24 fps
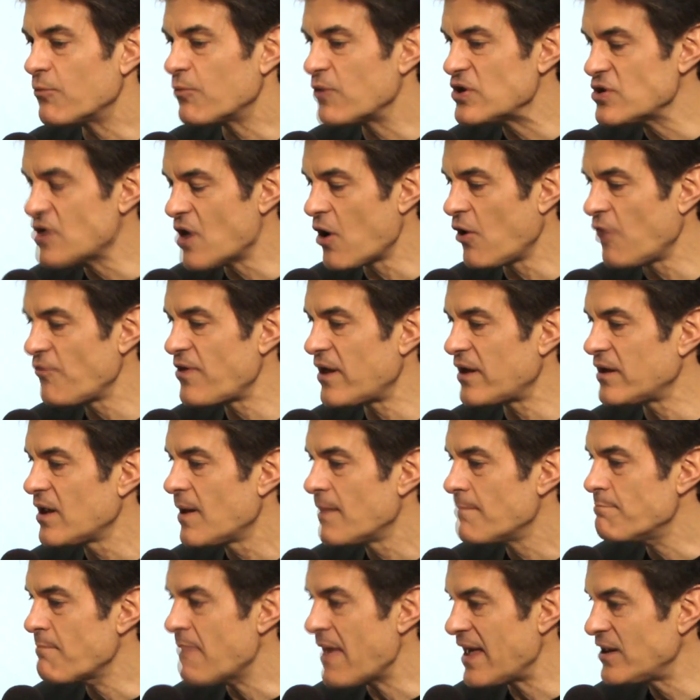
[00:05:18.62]
we know that
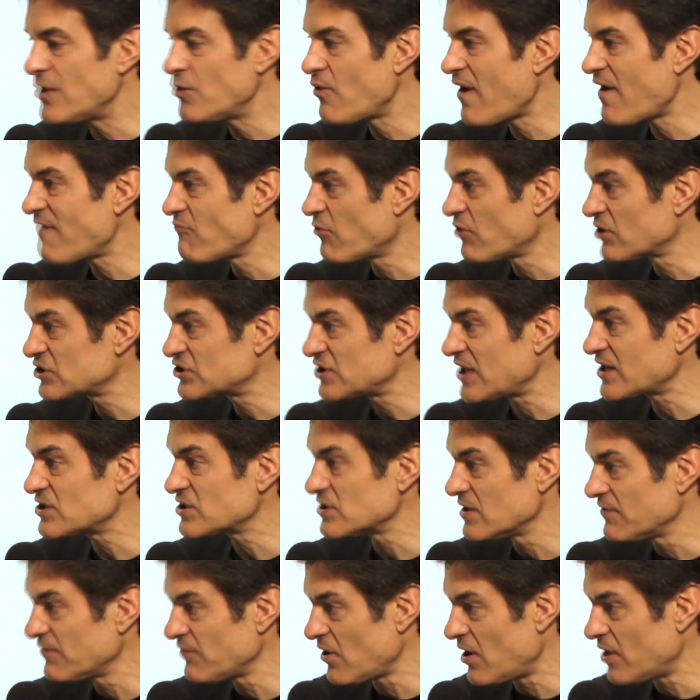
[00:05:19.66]
men who have more sex
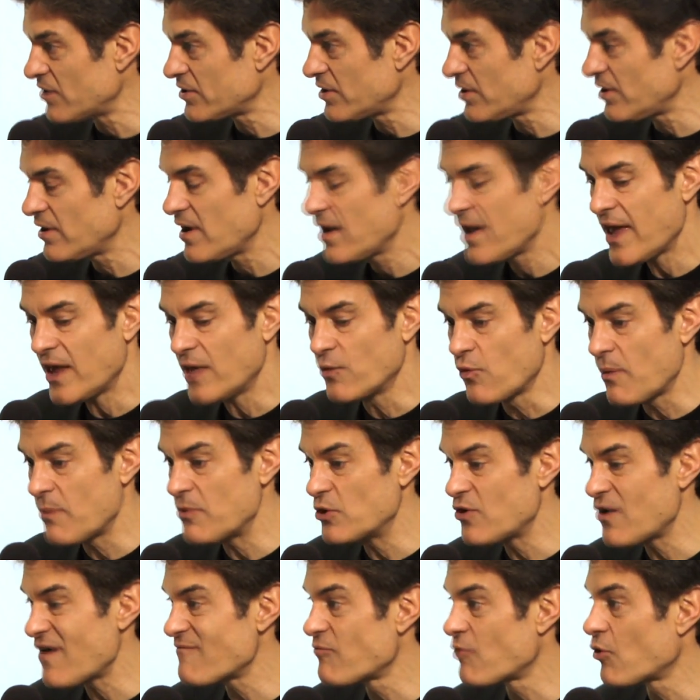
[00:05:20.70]
live longer, and women who
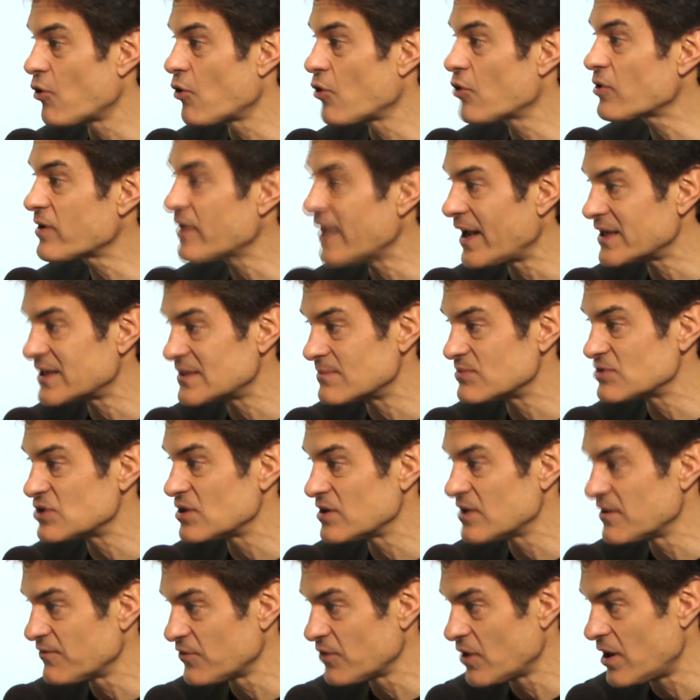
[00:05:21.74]
have more orgasms
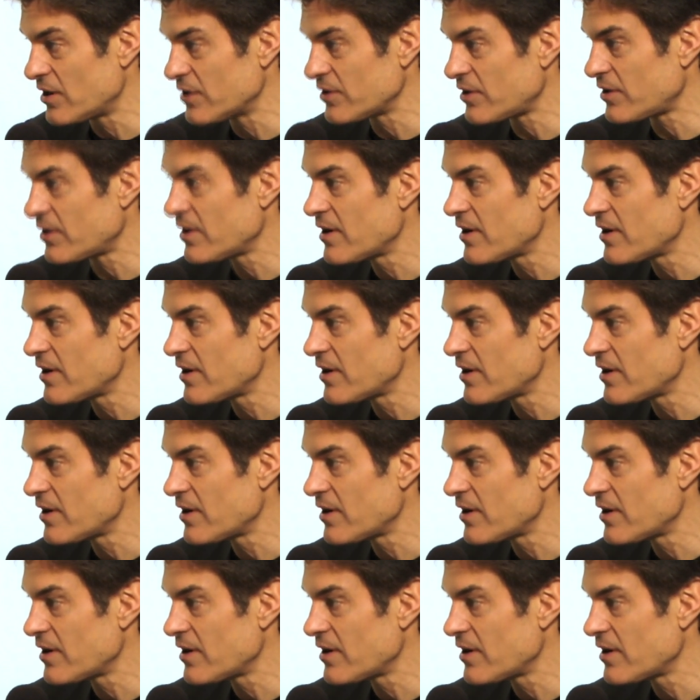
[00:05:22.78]
live longer.